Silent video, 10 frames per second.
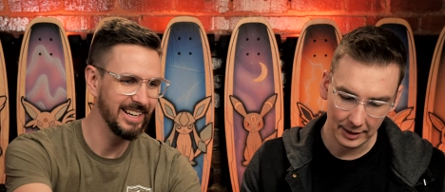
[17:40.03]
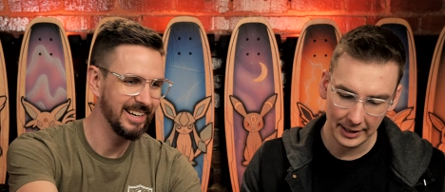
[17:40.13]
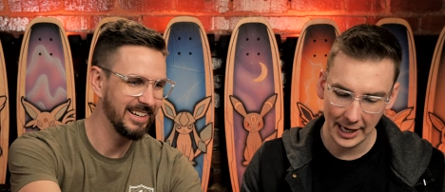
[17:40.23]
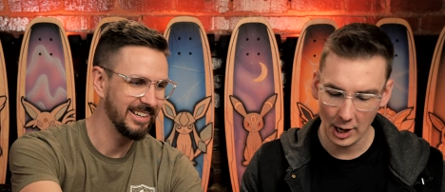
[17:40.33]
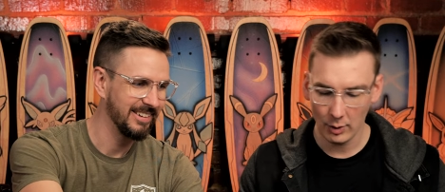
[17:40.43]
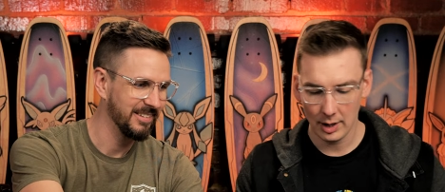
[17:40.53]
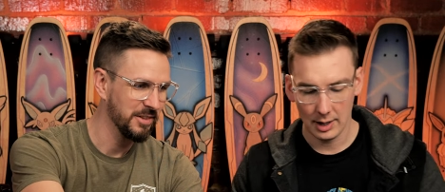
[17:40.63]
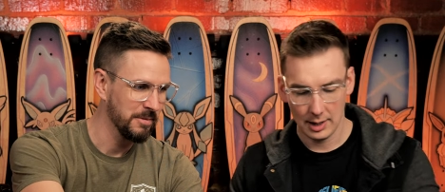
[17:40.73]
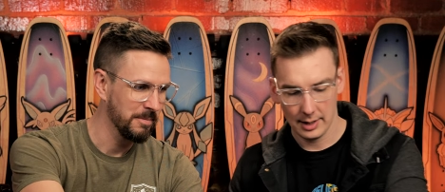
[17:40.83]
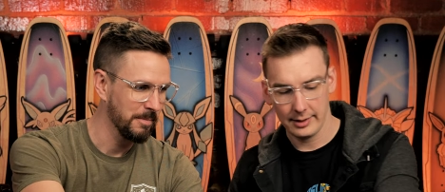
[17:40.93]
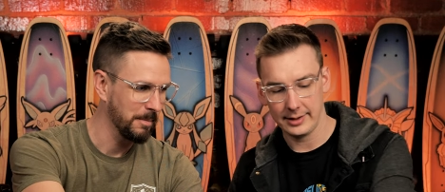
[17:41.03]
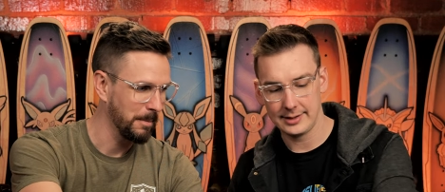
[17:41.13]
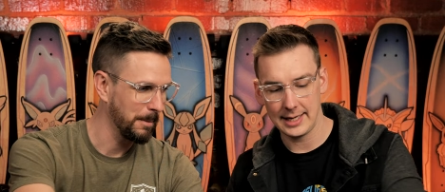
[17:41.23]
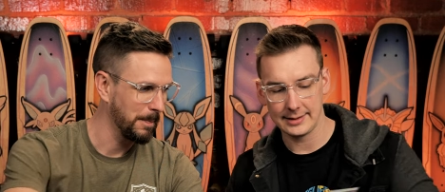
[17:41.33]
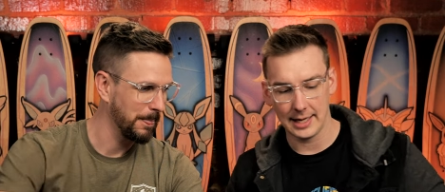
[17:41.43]
Speaker 1: You there you go.
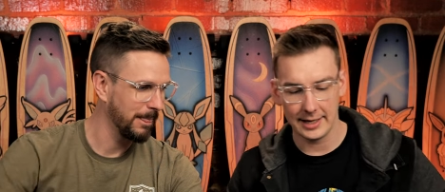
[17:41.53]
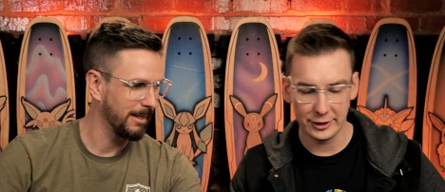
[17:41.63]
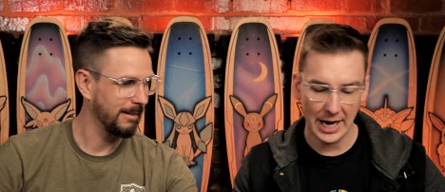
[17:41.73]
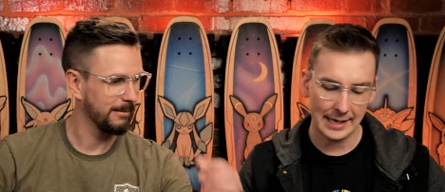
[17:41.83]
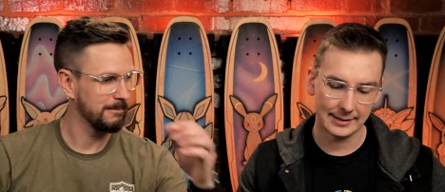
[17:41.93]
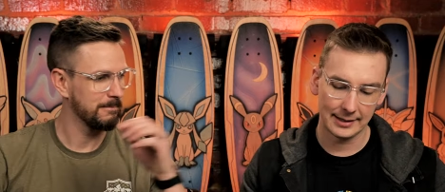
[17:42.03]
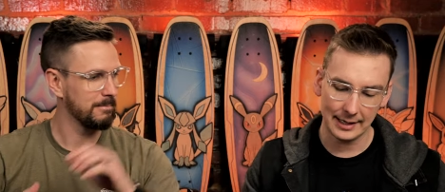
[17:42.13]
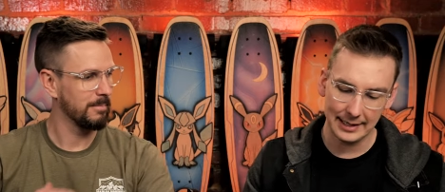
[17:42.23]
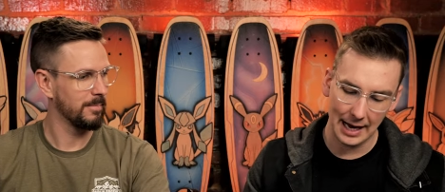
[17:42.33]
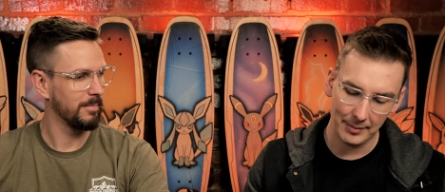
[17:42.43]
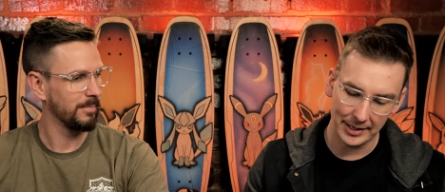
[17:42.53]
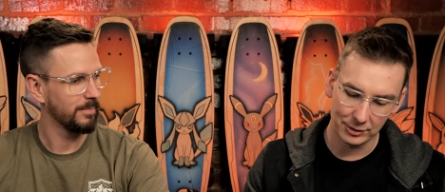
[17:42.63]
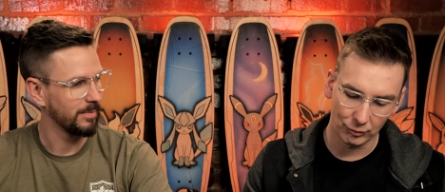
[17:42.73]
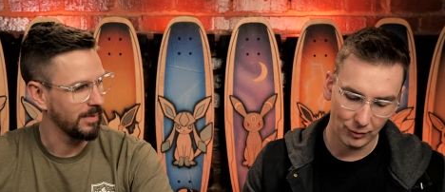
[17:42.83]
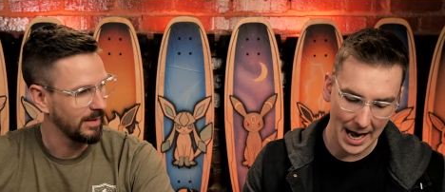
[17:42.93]
This says uh, Jack's nickname
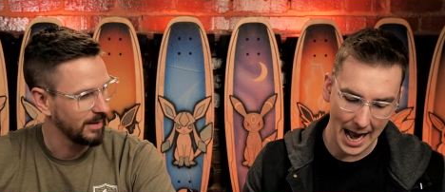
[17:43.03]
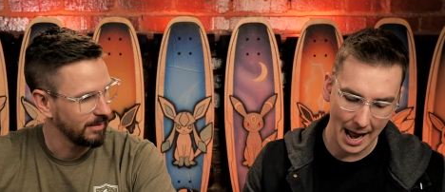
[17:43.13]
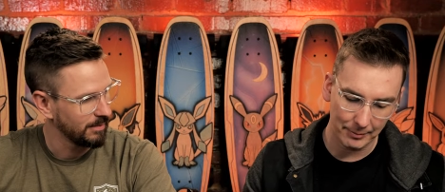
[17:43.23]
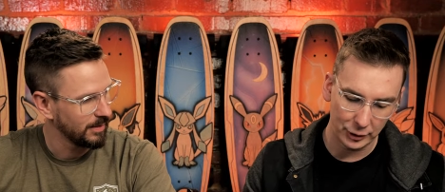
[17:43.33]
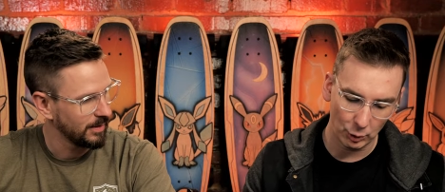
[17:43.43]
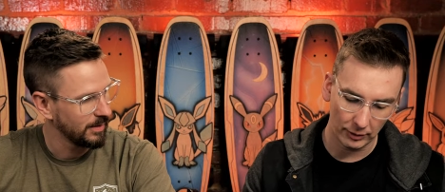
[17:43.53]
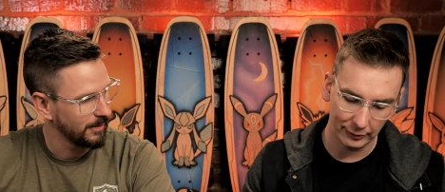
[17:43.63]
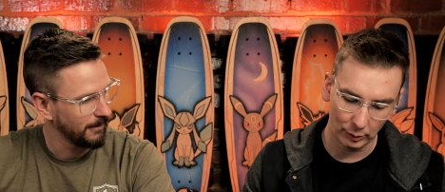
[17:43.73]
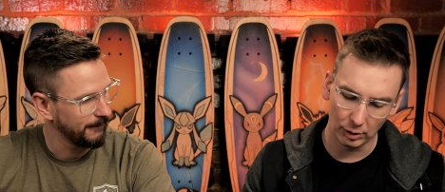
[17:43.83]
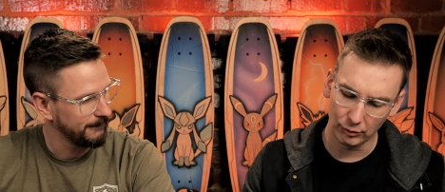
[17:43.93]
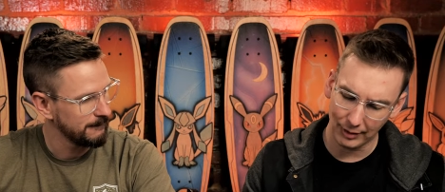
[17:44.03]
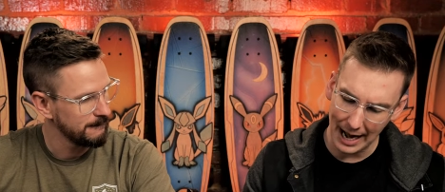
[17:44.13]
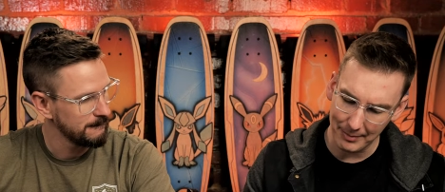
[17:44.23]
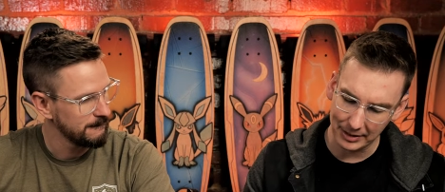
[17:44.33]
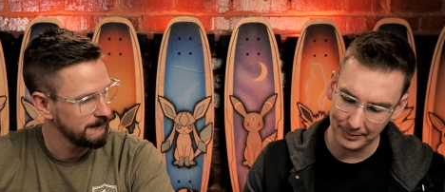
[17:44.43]
is Rab, short
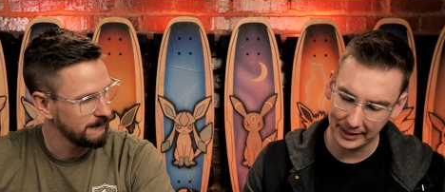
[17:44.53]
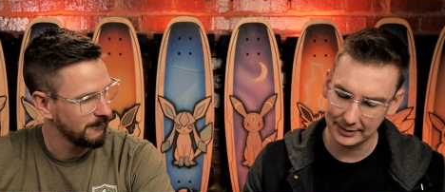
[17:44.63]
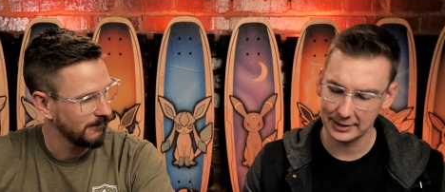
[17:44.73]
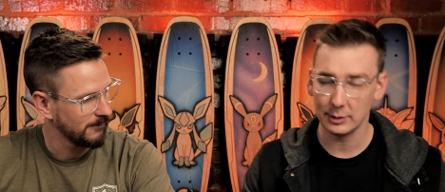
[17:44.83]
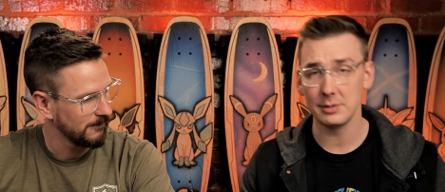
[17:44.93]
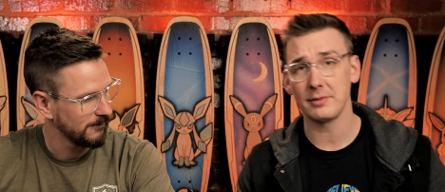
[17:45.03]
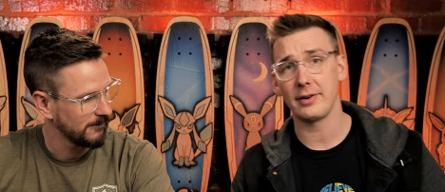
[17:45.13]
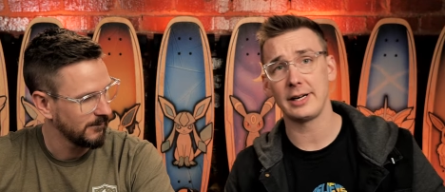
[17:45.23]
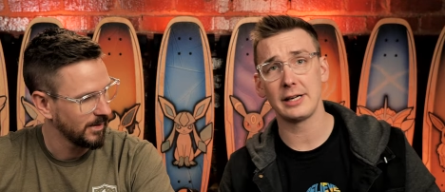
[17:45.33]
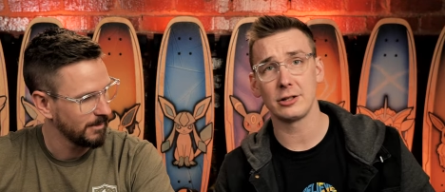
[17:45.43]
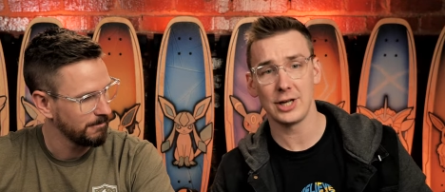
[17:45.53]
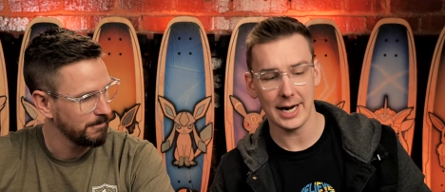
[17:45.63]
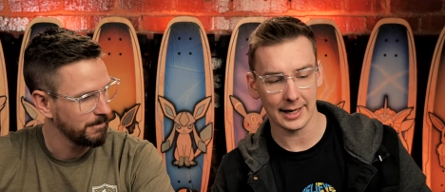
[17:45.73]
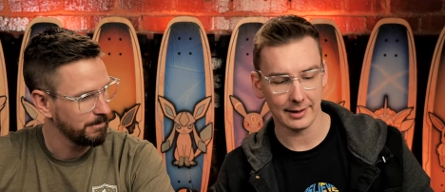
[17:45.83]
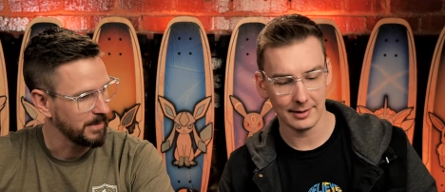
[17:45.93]
for Rabbit, because he's always been very
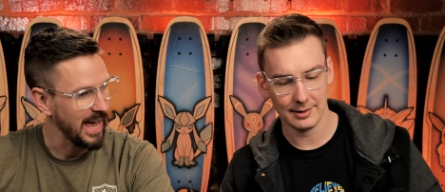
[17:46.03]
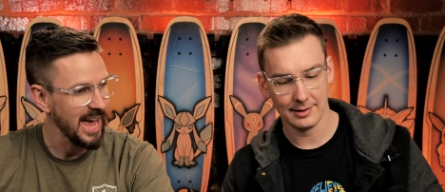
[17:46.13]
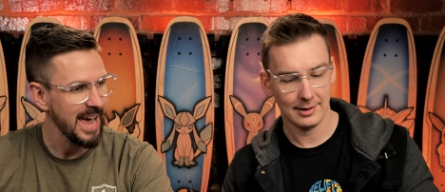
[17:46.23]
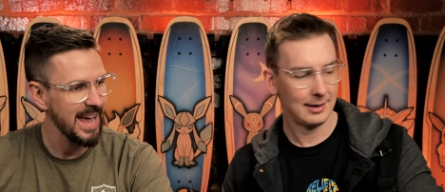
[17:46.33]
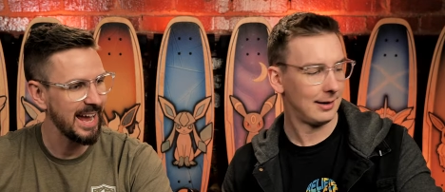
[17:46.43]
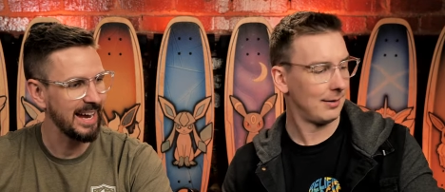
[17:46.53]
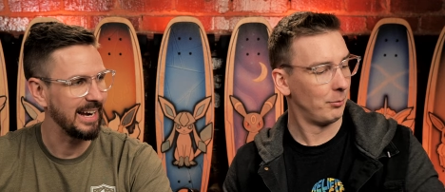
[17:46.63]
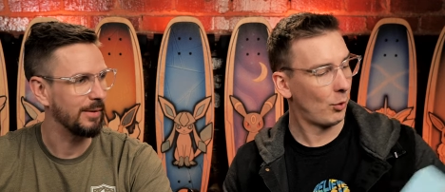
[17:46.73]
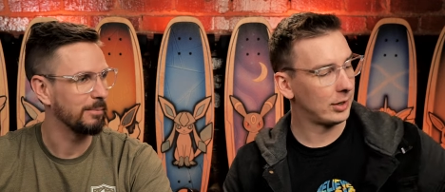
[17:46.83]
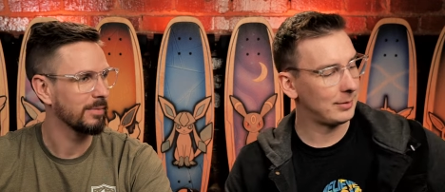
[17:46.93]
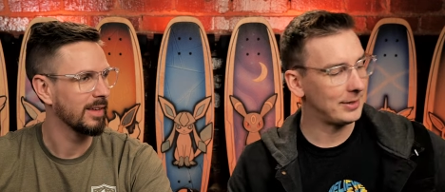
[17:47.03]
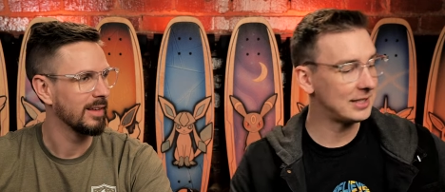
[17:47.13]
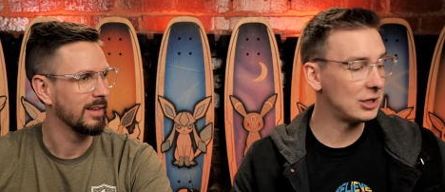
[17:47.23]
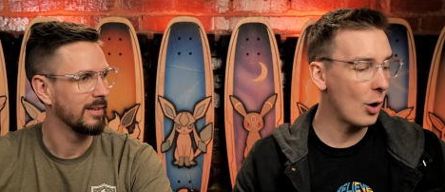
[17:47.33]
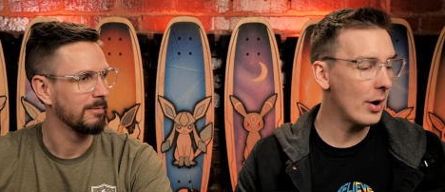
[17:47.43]
energetic. Hey! Boy, to
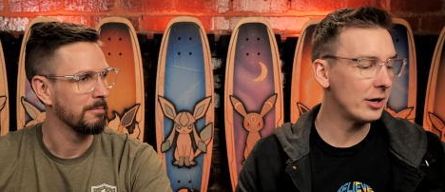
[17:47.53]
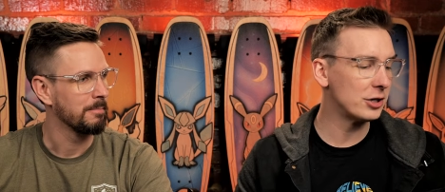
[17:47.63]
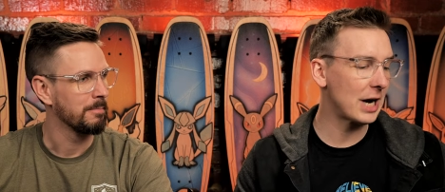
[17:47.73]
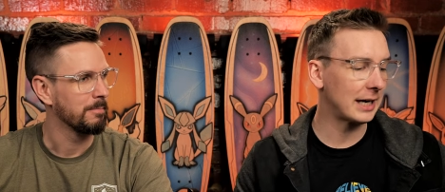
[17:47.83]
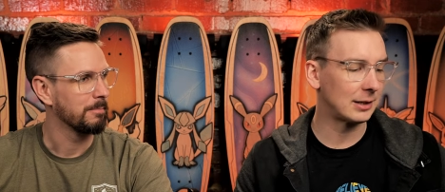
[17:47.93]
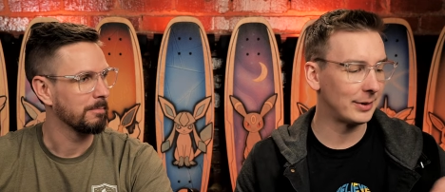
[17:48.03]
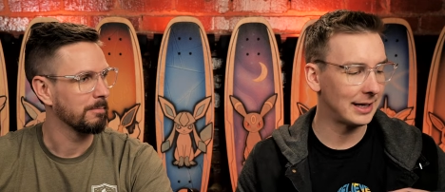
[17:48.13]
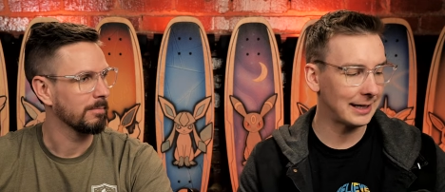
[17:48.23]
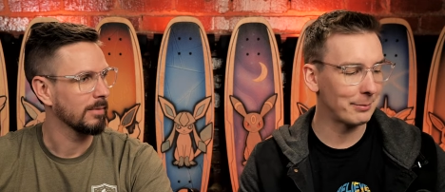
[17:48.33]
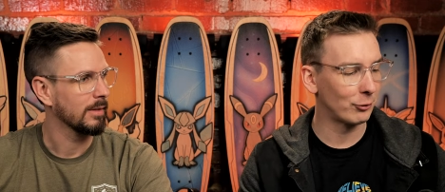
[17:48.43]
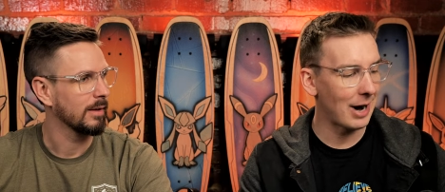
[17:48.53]
be so energetic to be nicknamed